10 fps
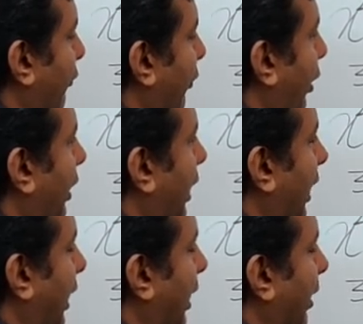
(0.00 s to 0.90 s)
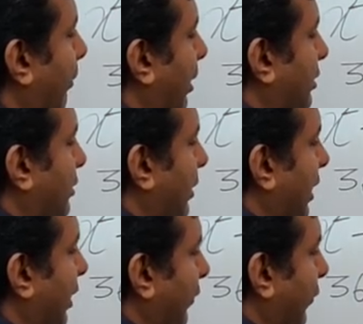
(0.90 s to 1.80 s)
40 plus
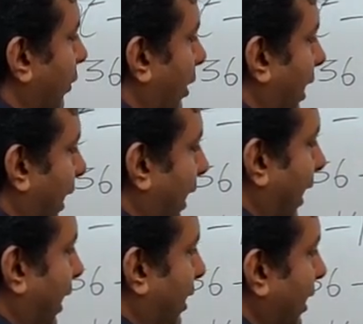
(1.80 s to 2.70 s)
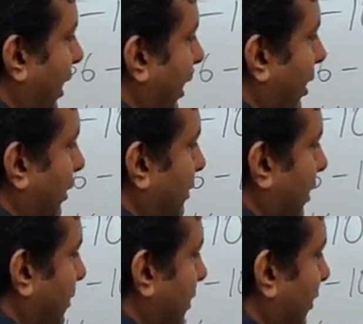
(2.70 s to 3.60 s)
24, again it
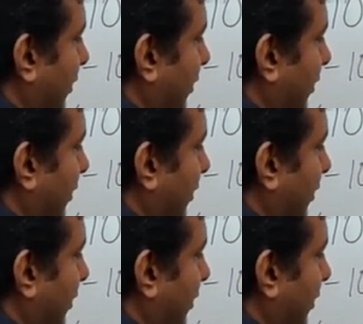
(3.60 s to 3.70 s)
results in the